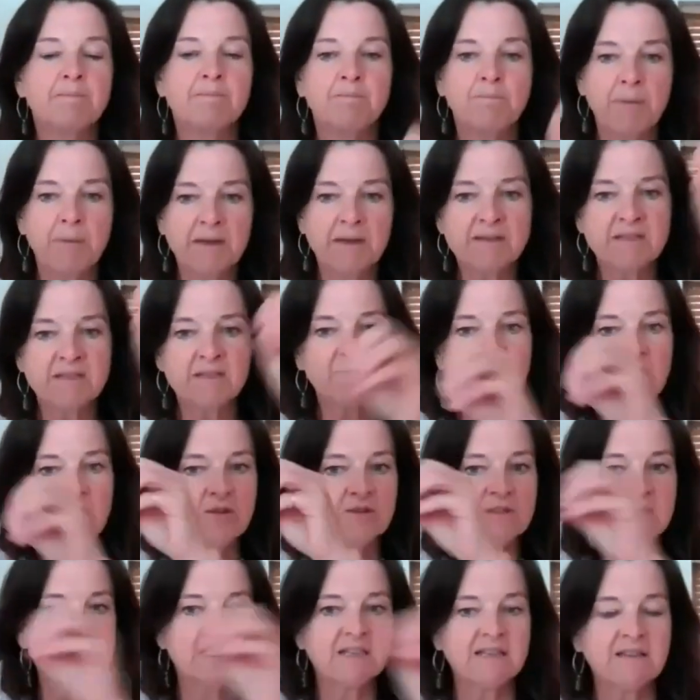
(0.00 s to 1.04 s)
bits of
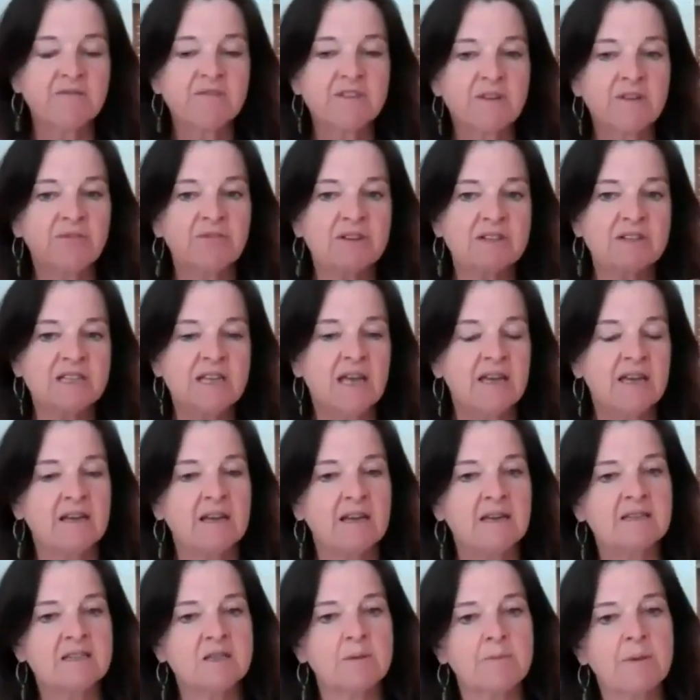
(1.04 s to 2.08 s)
those different
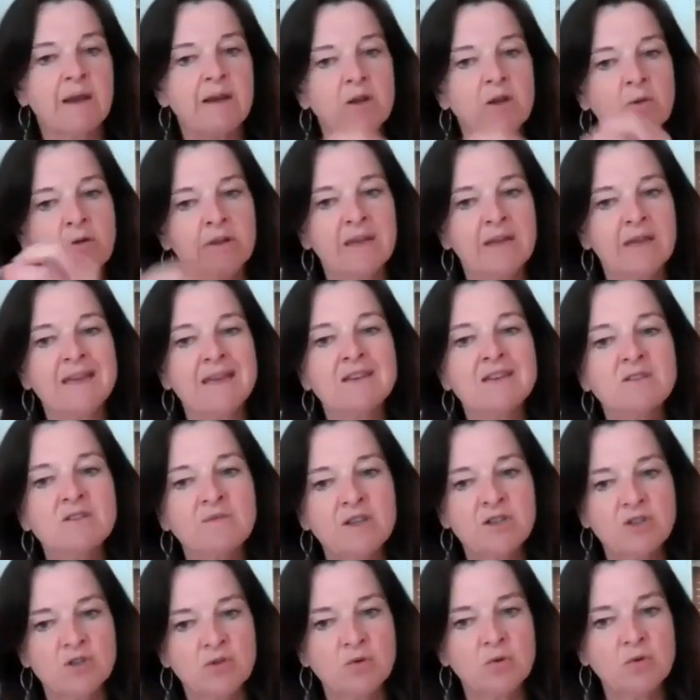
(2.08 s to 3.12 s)
techniques depending on what the
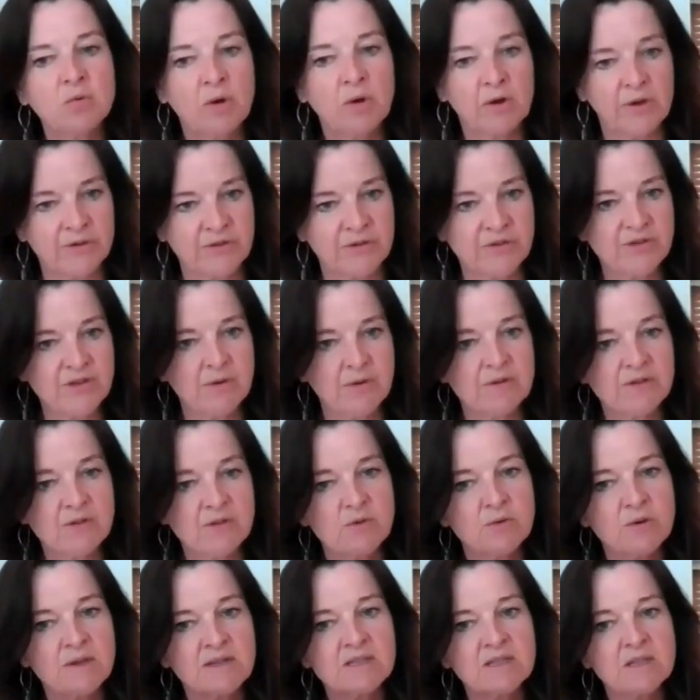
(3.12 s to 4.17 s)
individual wants. So it's
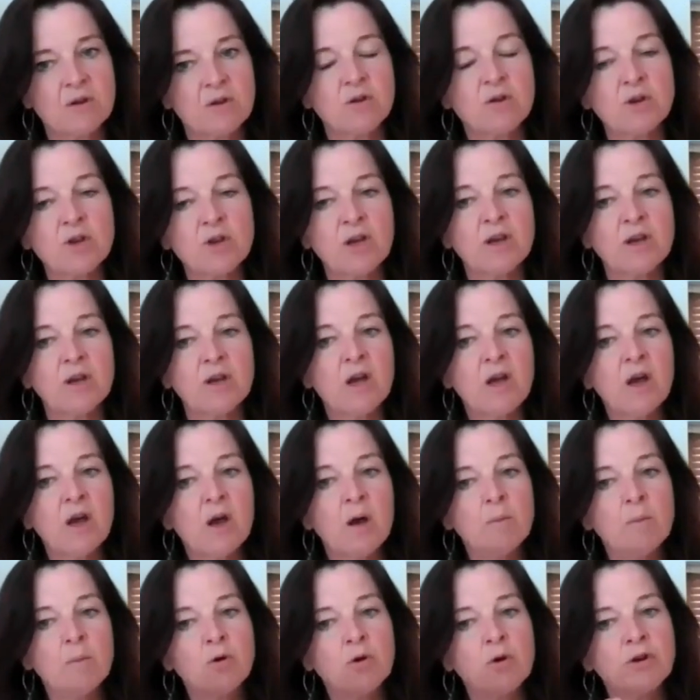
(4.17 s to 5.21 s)
always done on
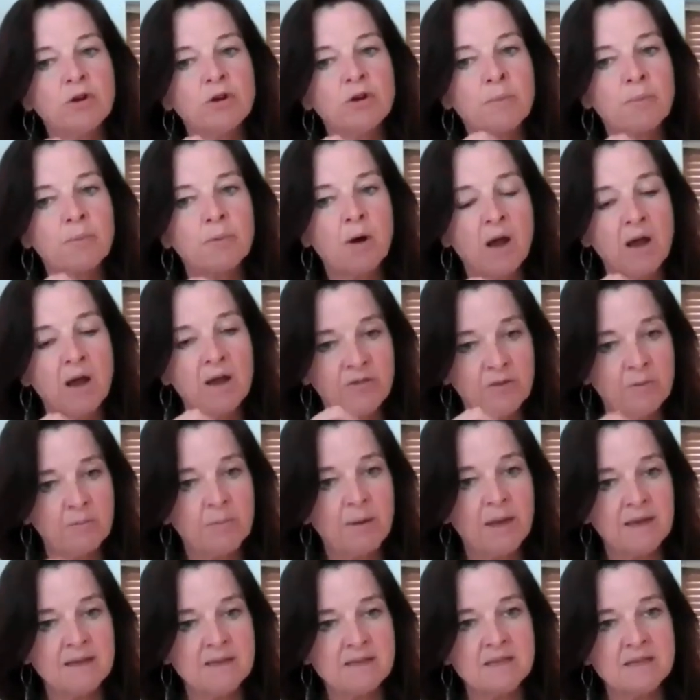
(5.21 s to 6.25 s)
a private
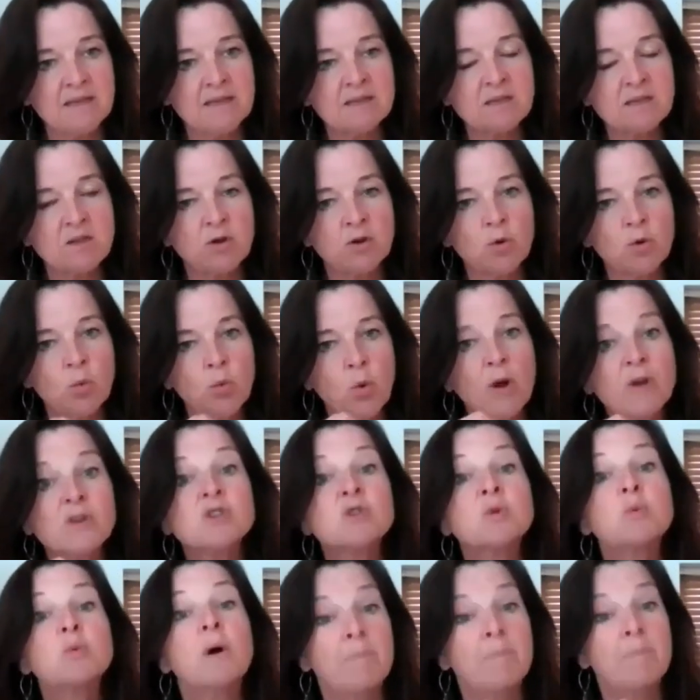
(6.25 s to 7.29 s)
basis, on a
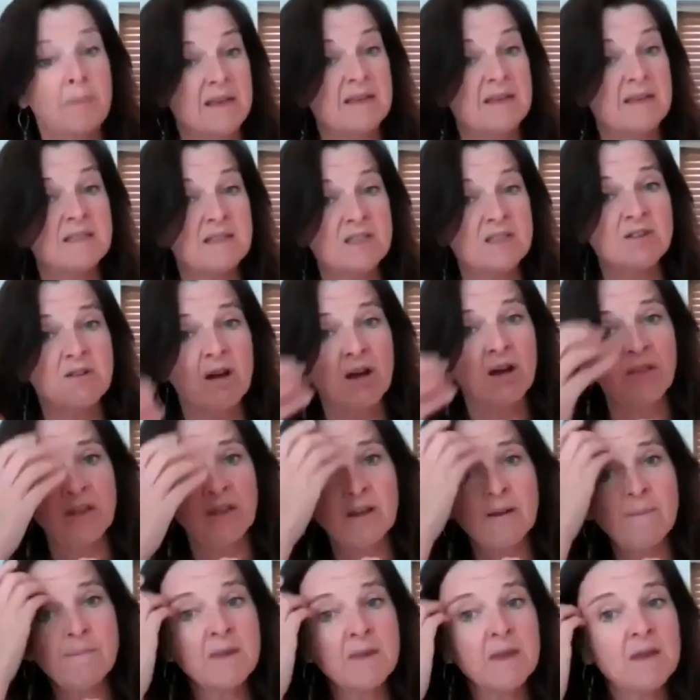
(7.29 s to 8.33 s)
one-to-one basis
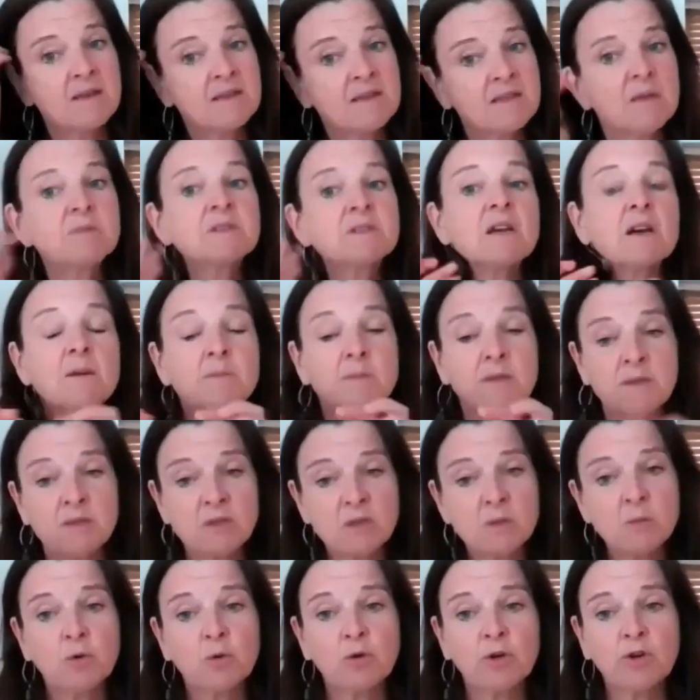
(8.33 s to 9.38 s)
rather, sometimes in
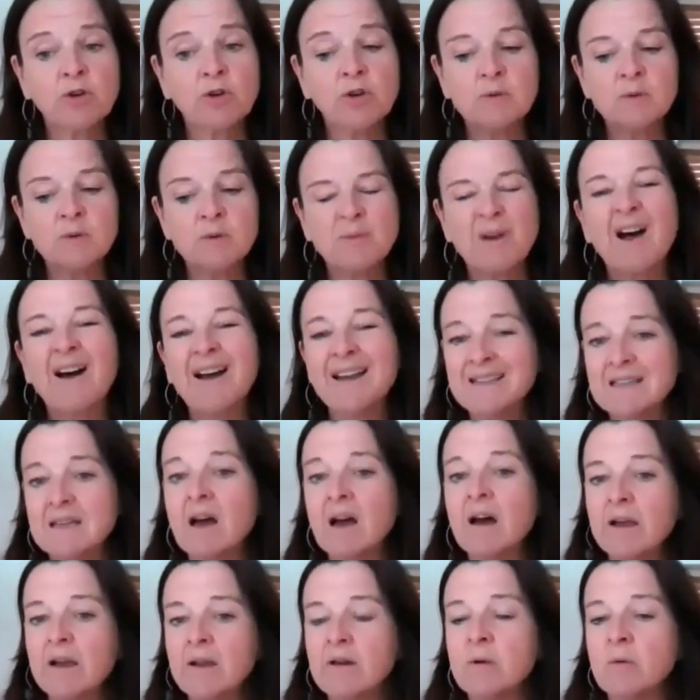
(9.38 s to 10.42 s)
smaller groups, but I
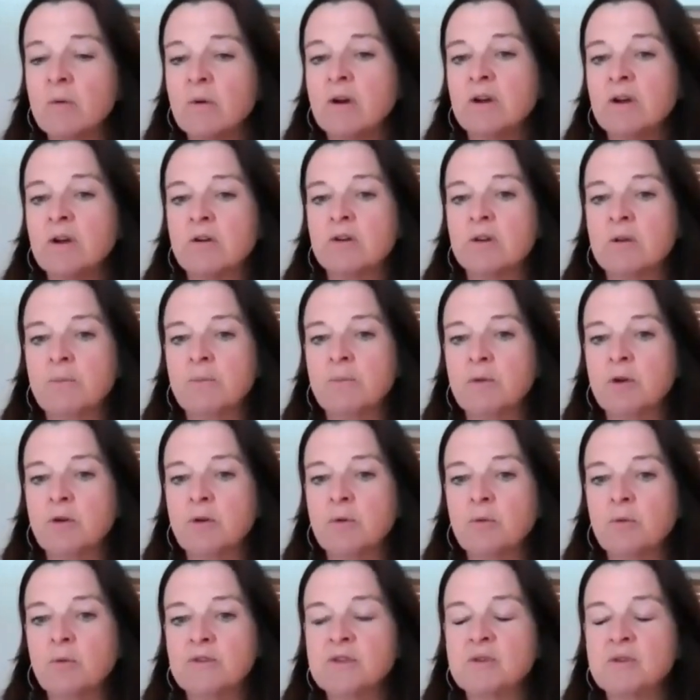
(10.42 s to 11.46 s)
only work on
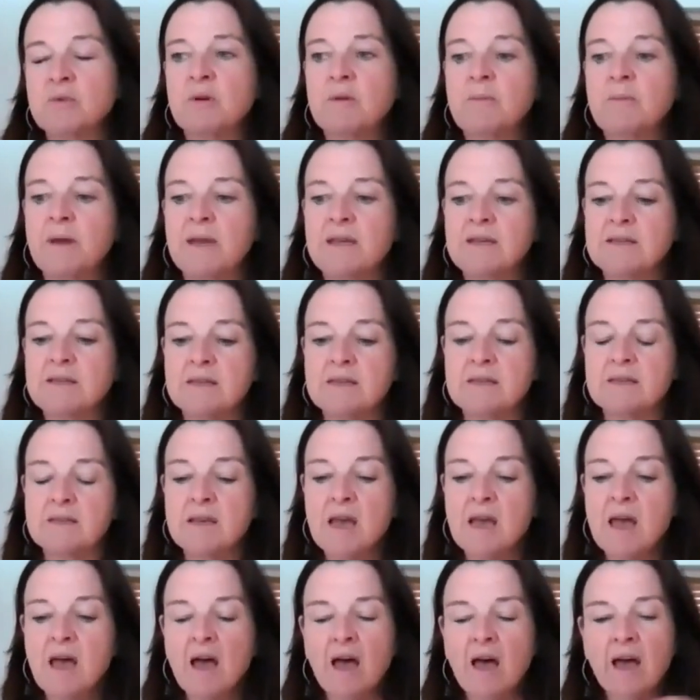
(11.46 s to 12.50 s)
a one-to-one basis.
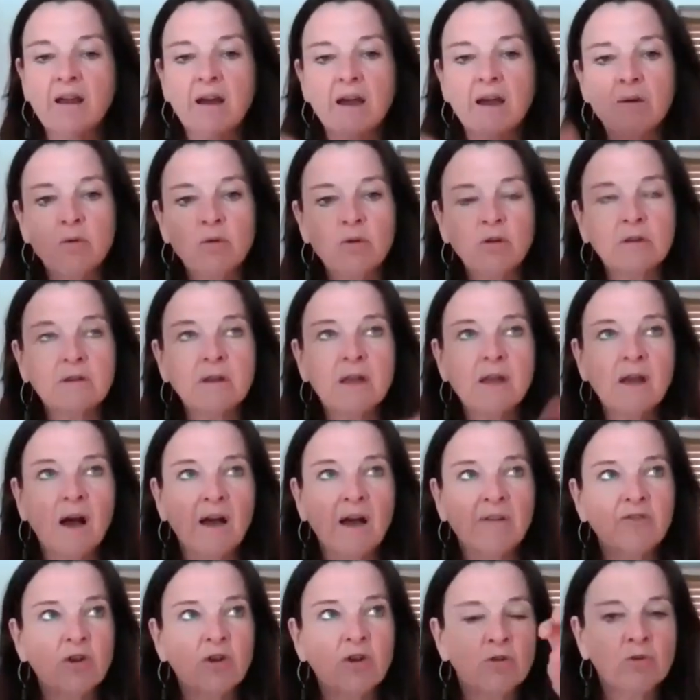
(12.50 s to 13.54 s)
And
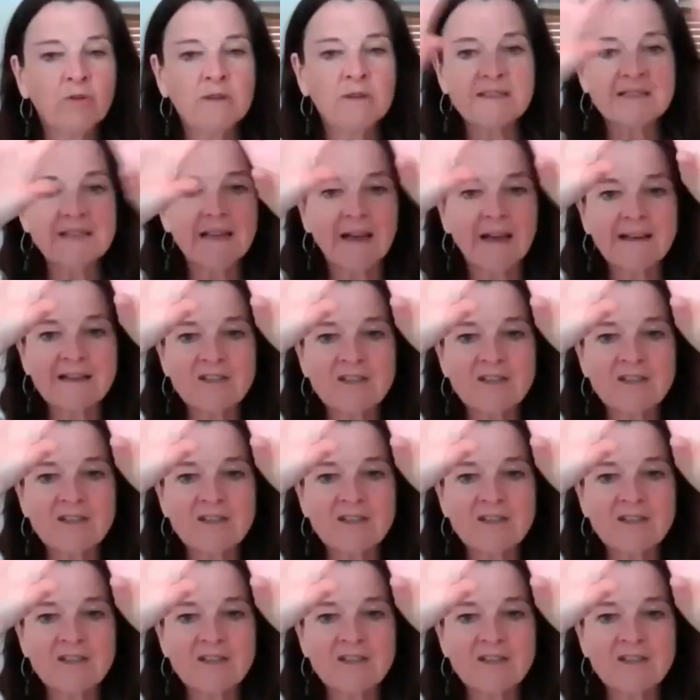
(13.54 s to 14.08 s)
I've got all this like